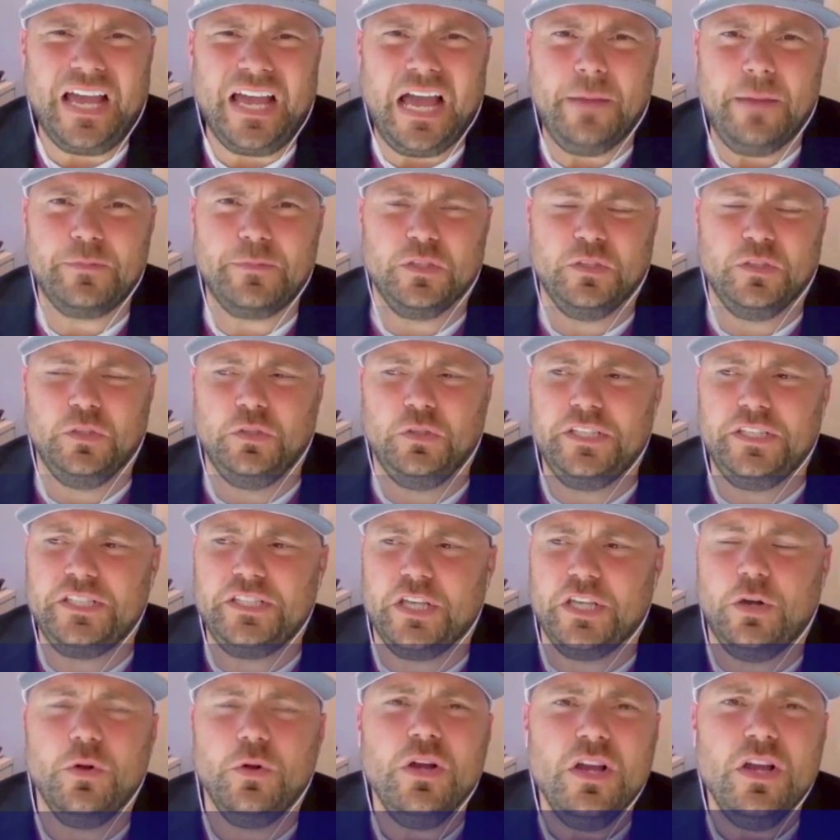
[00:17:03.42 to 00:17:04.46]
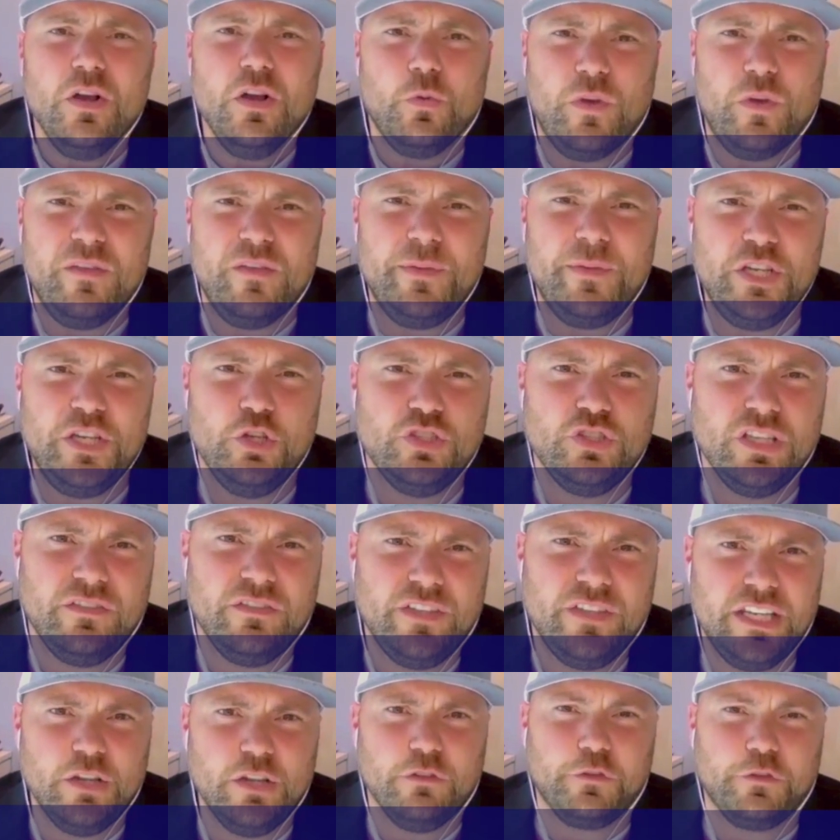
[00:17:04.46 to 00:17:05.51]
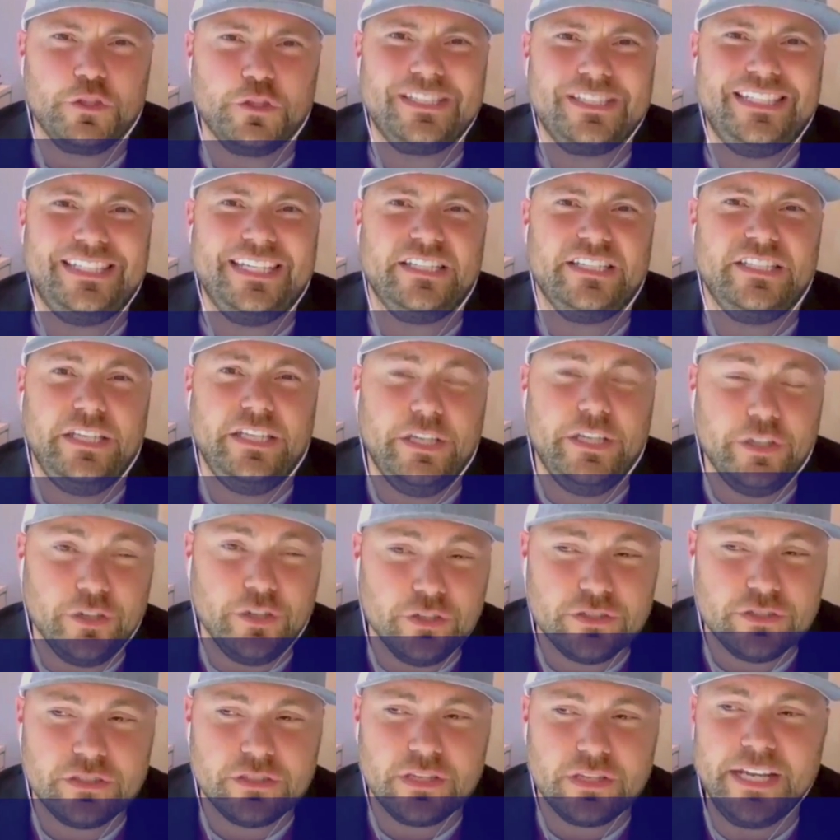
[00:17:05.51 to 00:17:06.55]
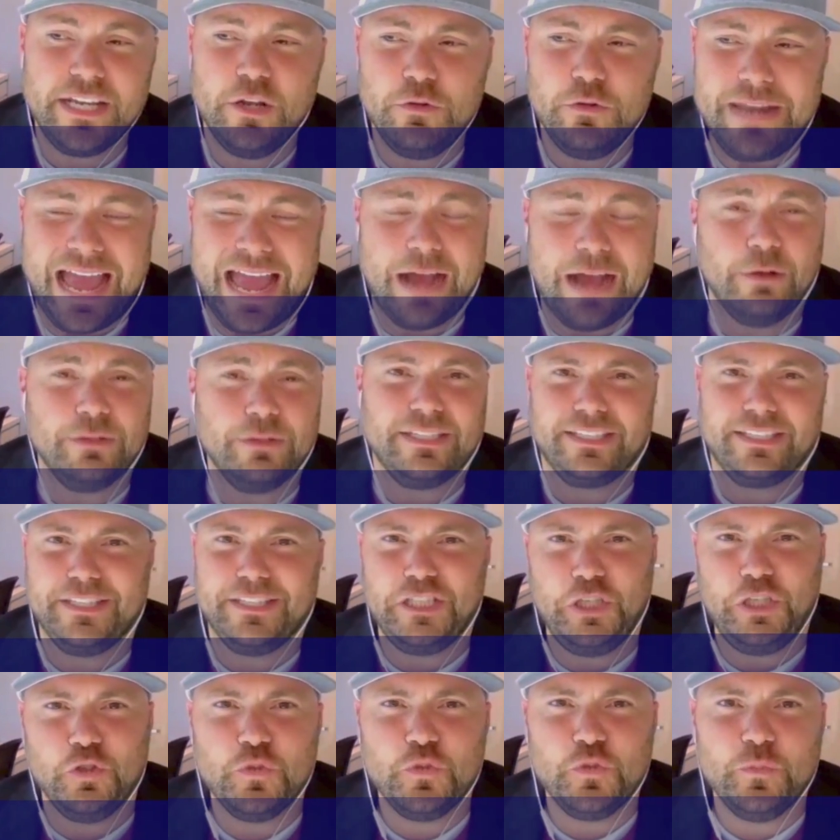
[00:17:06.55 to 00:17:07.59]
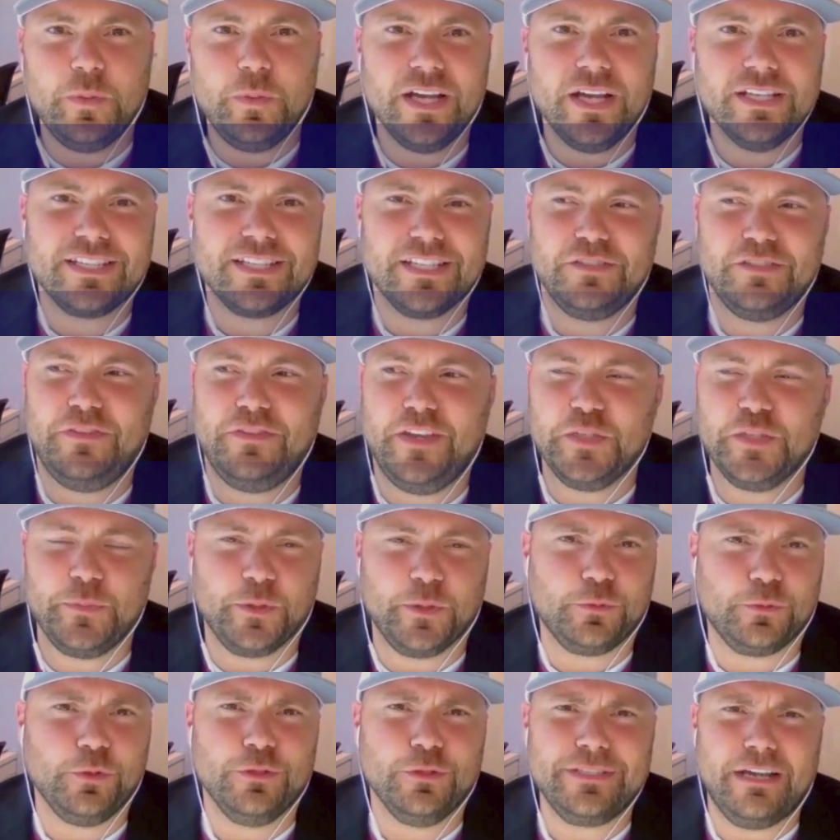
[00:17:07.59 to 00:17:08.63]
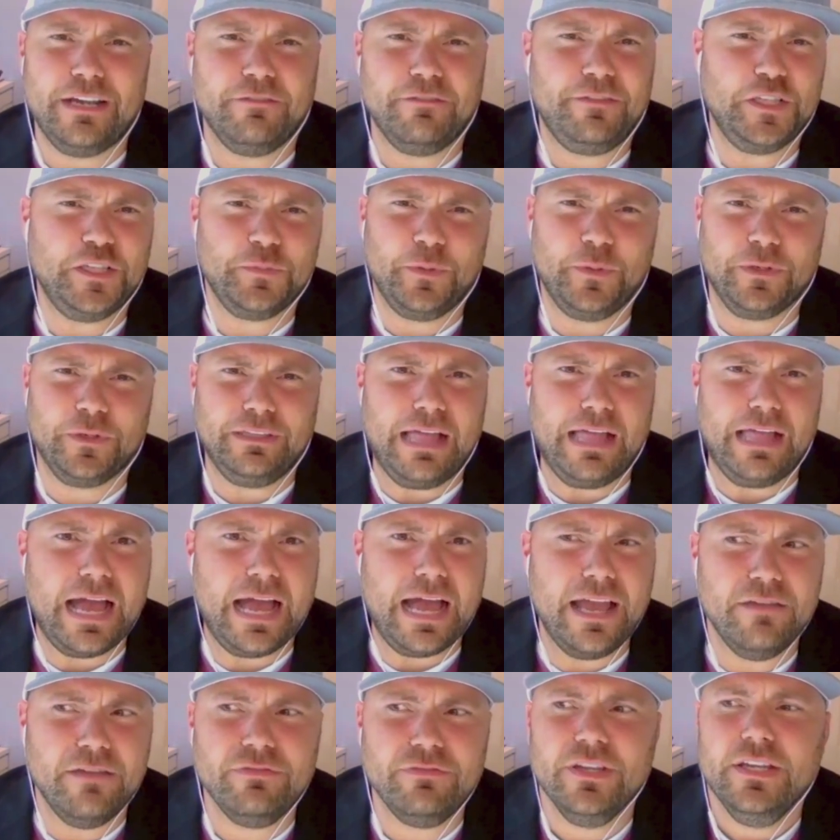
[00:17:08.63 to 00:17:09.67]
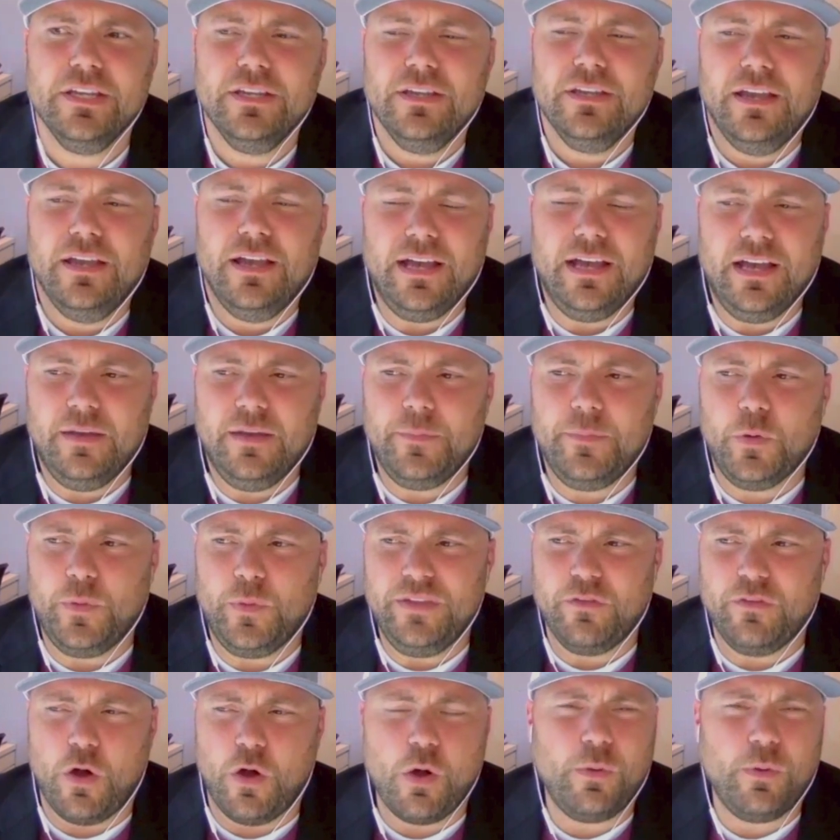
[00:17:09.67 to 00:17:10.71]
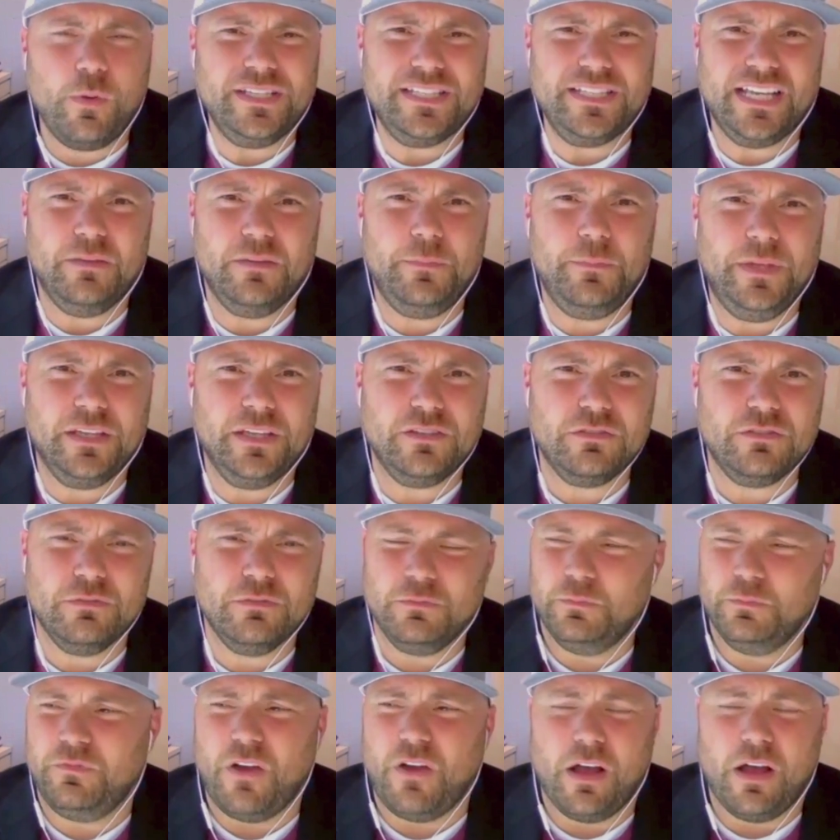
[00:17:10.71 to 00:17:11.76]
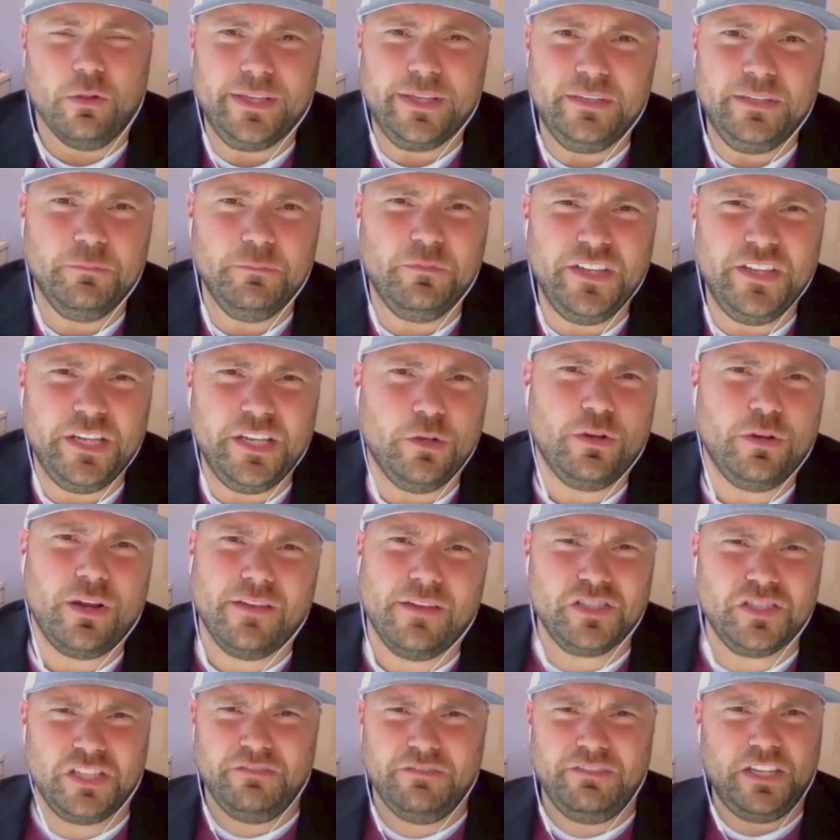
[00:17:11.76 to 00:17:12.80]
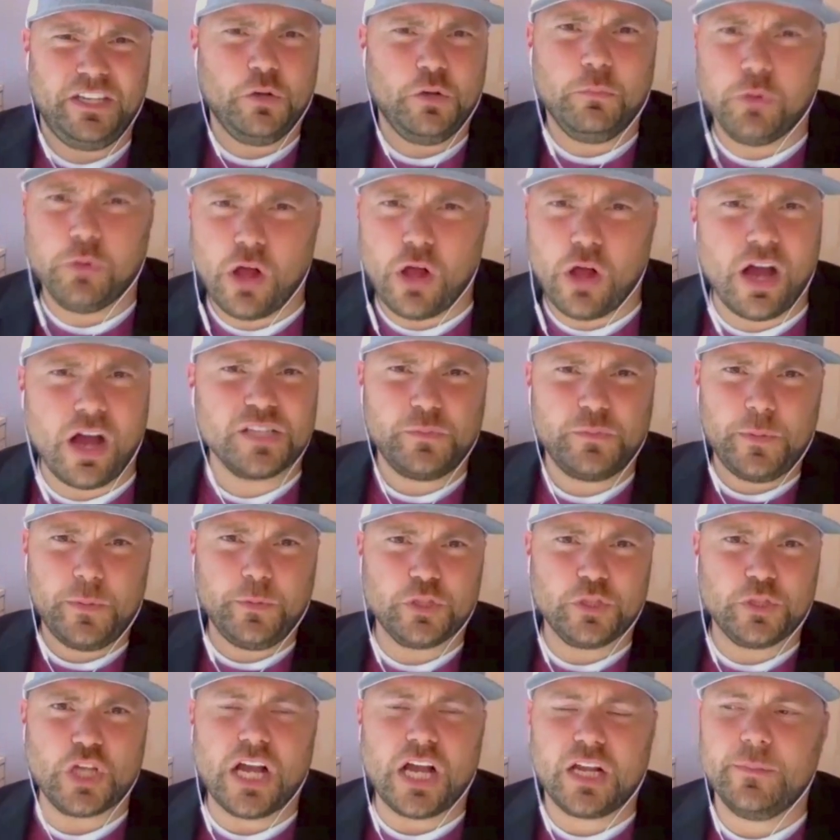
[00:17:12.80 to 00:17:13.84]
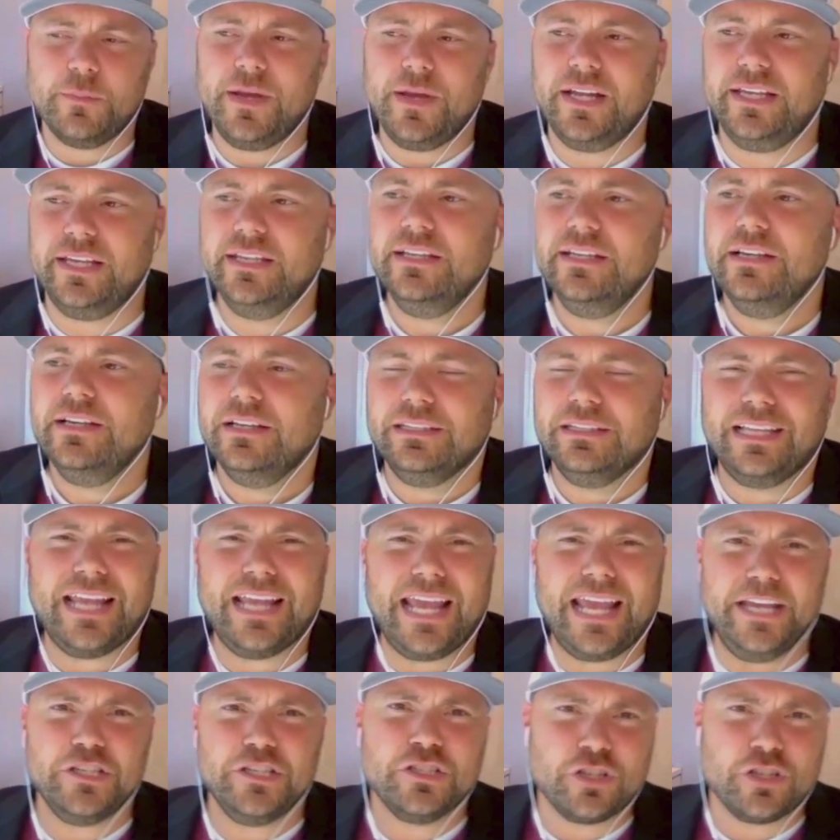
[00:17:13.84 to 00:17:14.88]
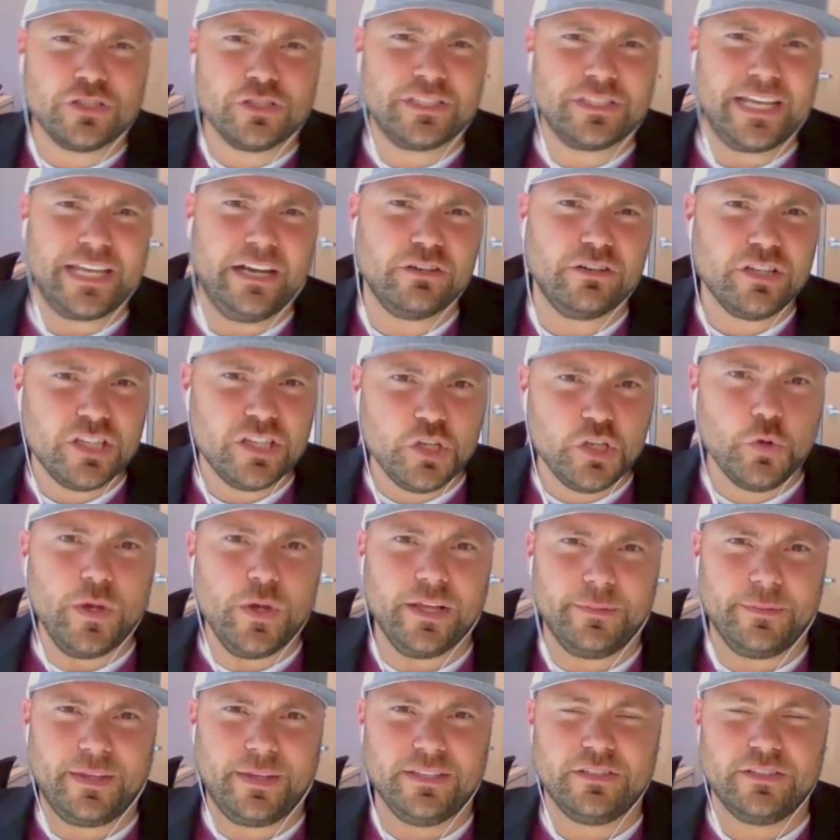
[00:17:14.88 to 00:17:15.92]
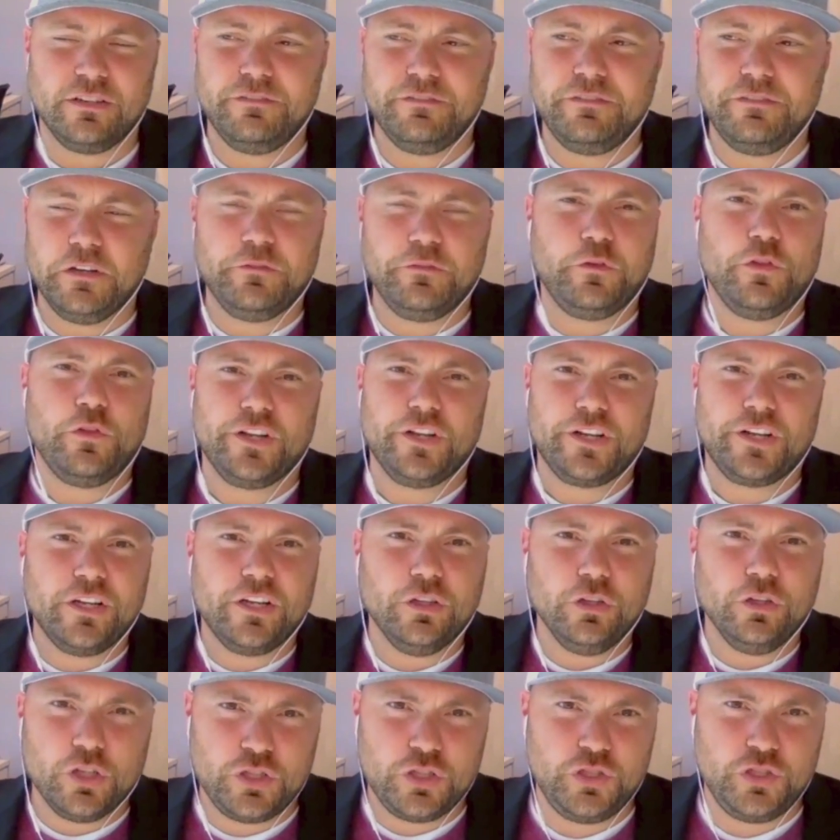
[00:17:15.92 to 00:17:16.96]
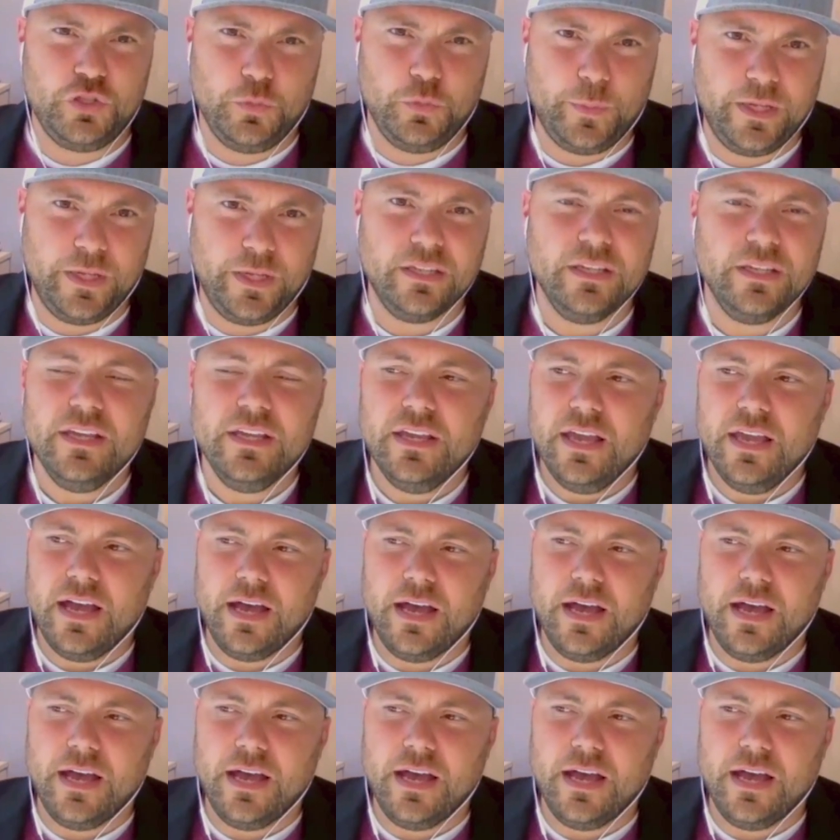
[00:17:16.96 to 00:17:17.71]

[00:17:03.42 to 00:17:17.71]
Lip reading: Yeah, absolutely. So we've been using video for 6 years. I know now it's like this huge buzz because Facebook rolls out Facebook Live, but we've always had a big following in video, and obviously video blogs. People talk about it. A lot of agents are scared to do it because they're fearful they're going to look stupid.